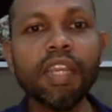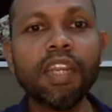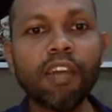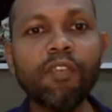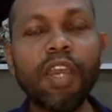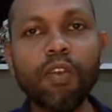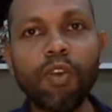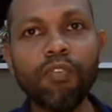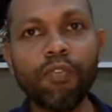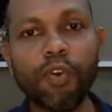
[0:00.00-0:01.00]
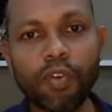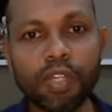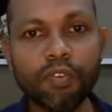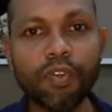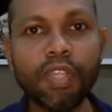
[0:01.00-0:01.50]
Now we are going
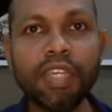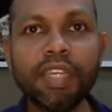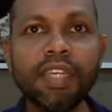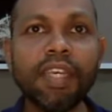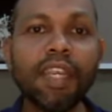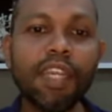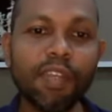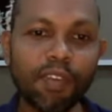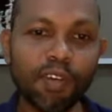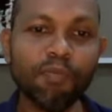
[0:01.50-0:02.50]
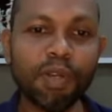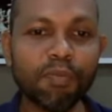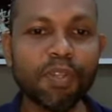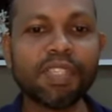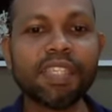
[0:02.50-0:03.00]
forward for the development
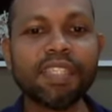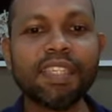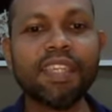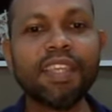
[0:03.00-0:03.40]
process.